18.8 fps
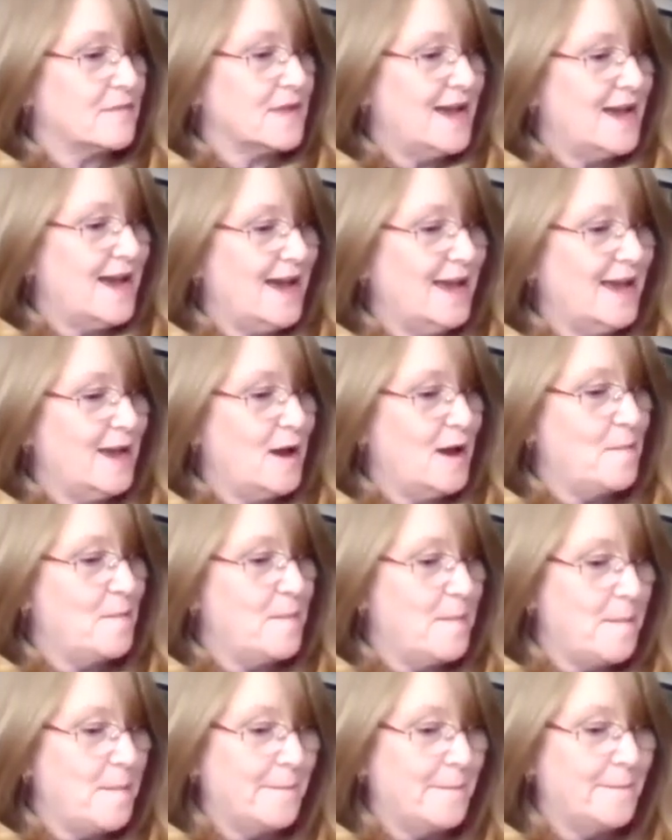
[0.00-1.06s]
I
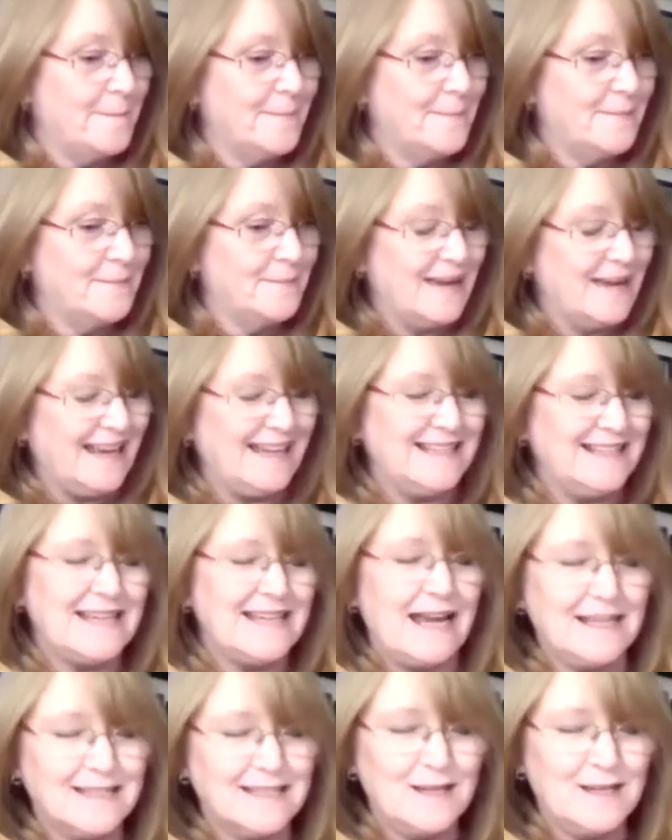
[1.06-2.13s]
am
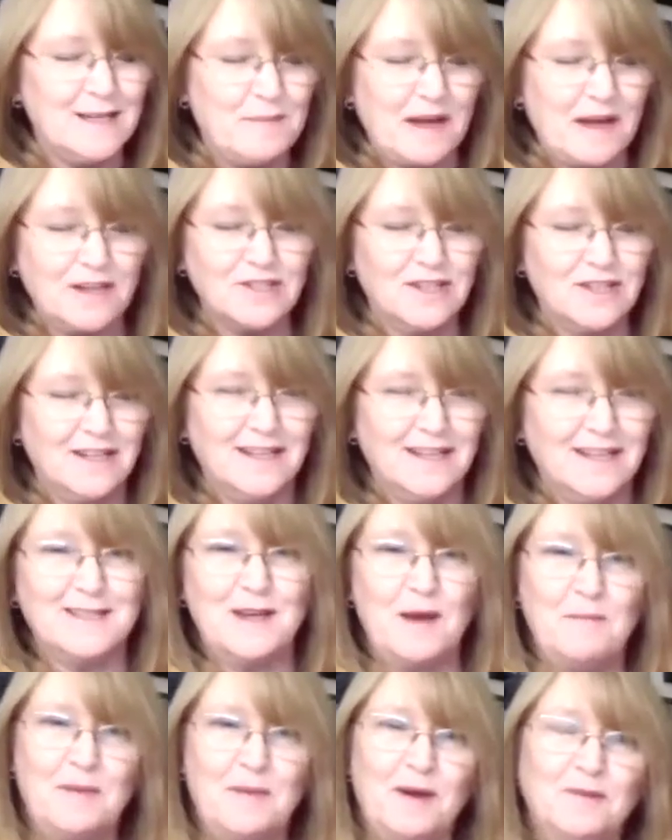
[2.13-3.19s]
intensely passionate
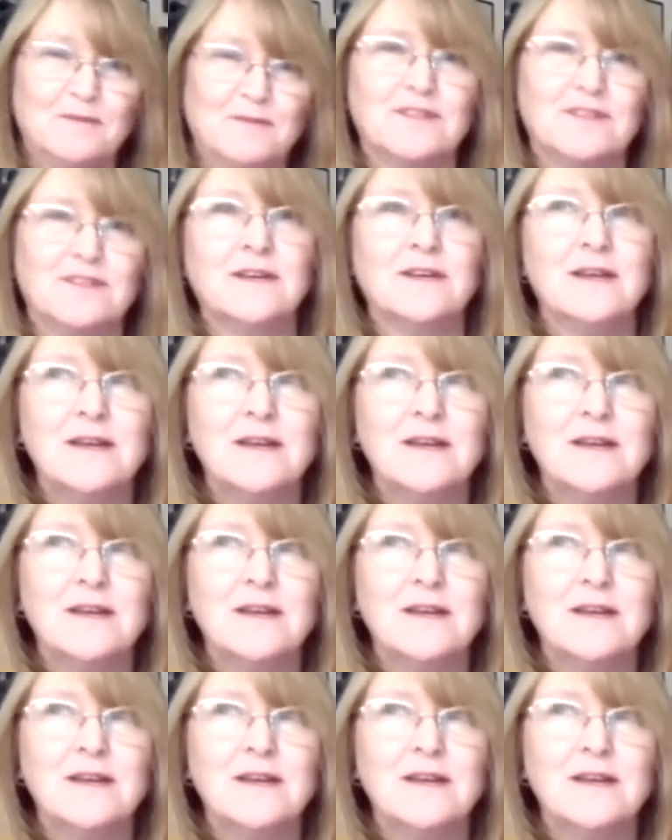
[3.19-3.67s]
about